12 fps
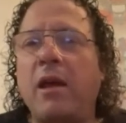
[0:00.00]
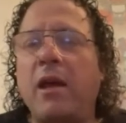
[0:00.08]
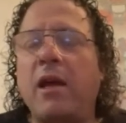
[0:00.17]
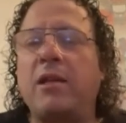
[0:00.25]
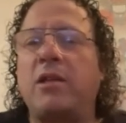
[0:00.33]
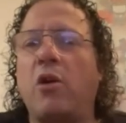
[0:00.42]

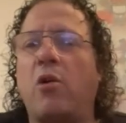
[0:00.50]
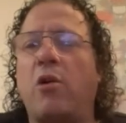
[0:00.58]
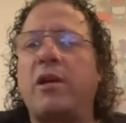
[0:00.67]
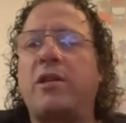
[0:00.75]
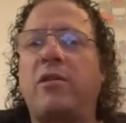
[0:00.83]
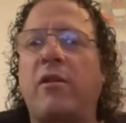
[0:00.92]
It's the
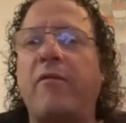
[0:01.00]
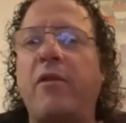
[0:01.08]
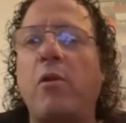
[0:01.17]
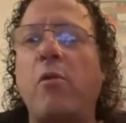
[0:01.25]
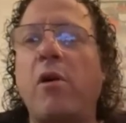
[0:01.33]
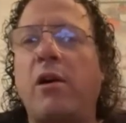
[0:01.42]
oyster of
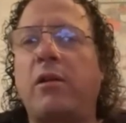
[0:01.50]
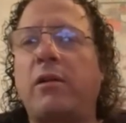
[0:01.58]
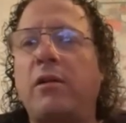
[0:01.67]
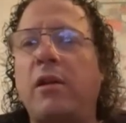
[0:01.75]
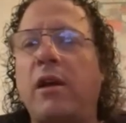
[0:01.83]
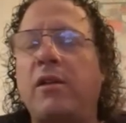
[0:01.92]
the world,
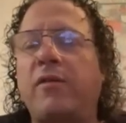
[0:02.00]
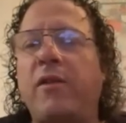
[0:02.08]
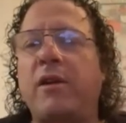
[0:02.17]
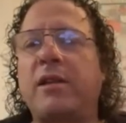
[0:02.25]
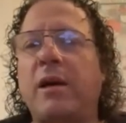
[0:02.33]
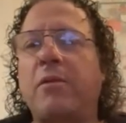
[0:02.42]
as
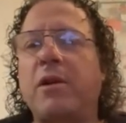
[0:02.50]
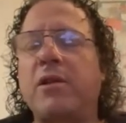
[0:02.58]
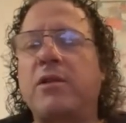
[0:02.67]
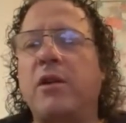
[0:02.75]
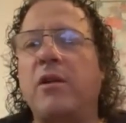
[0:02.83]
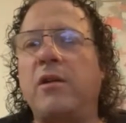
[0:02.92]
far as I'm
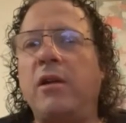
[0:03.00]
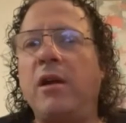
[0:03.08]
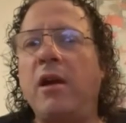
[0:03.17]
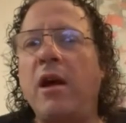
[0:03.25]
concerned.